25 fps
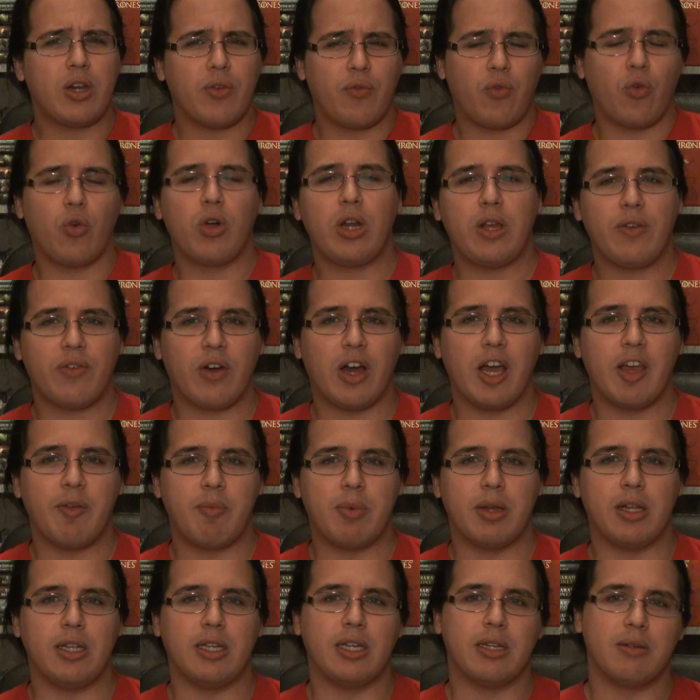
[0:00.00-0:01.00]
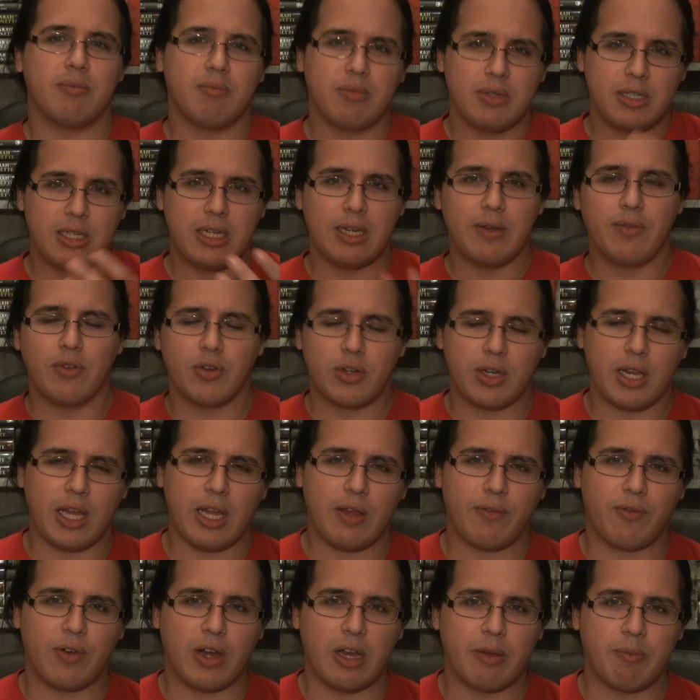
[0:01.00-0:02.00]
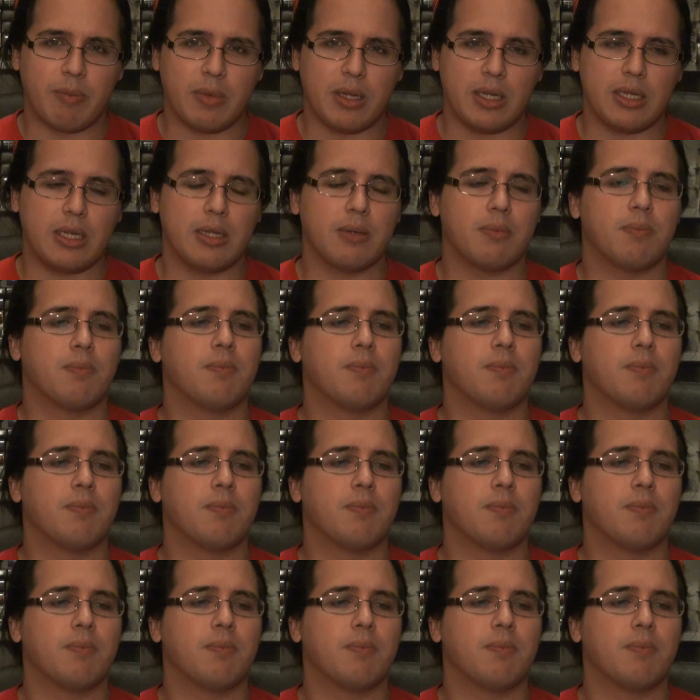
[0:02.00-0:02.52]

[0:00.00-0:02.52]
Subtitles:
45 million, give or take 5 million.